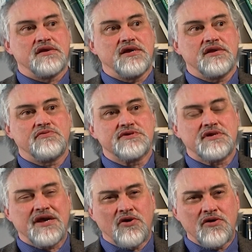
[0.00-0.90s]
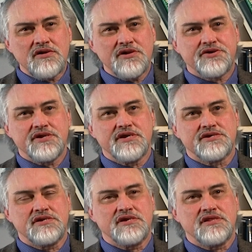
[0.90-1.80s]
It was an oral
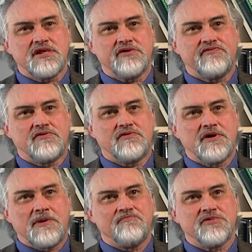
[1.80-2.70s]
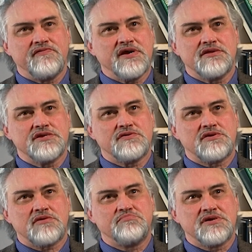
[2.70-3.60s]
tradition, and therefore the Vedas were
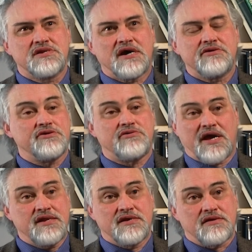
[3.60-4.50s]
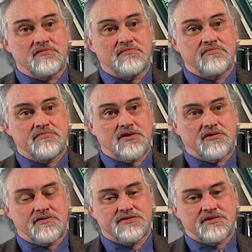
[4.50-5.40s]
not put down in writing,
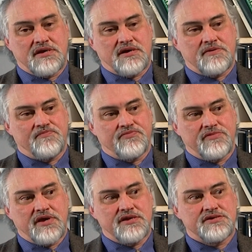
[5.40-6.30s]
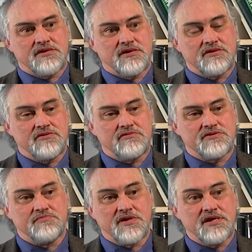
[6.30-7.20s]
because the ancient Hindus
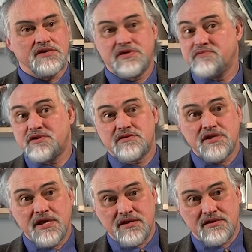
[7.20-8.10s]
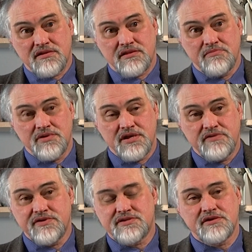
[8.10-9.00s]
believed, even today the belief
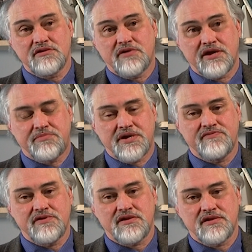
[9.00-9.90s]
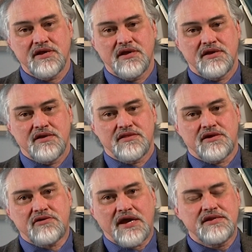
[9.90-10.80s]
is still quite prevalent,
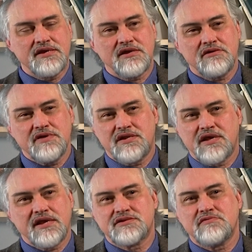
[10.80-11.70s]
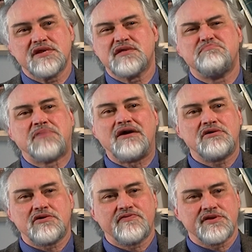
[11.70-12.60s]
that writing in a way takes away the
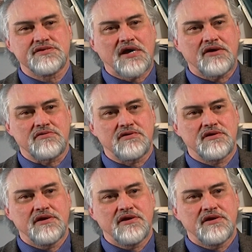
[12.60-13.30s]
power of the sound.